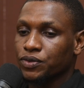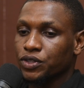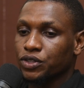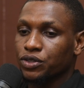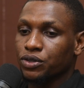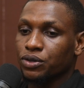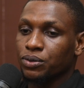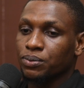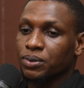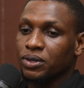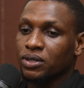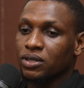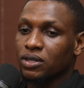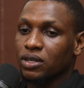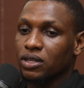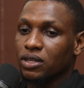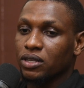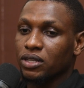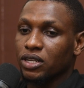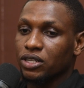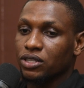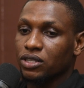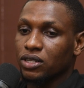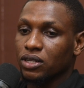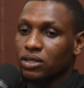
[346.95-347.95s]
So basically,
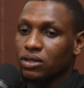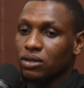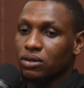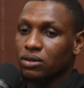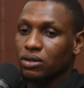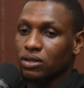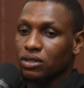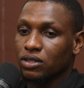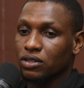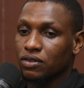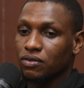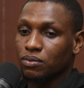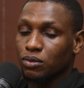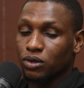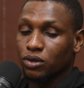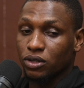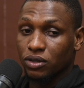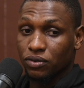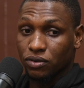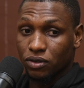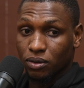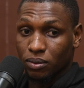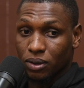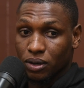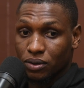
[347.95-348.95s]
Nigerians don't receive money
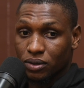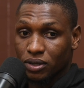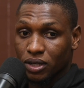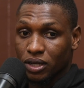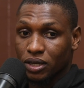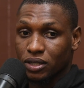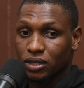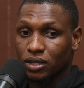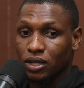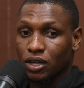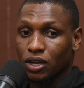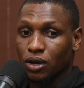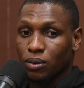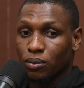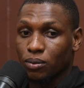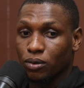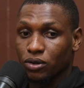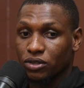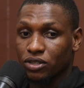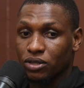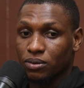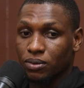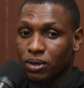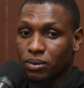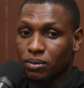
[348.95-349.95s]
from outside, but
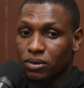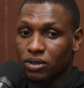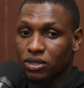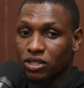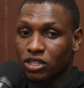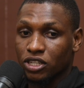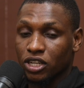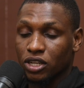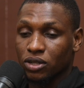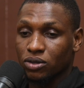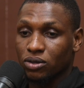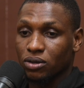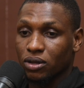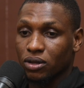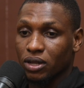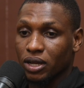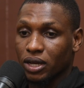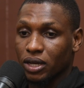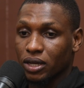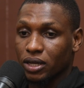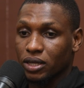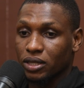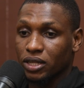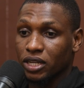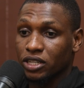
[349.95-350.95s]
CBN is trying to
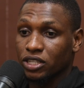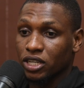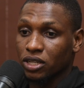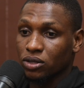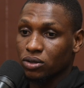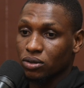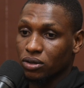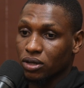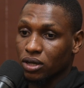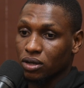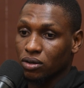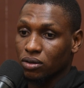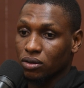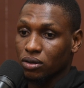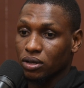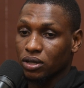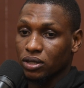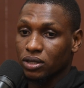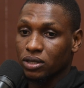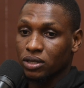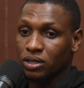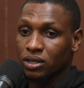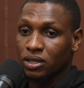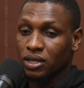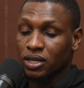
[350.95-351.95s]
they're trying to
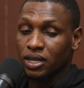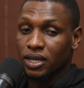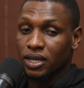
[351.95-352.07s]
regulate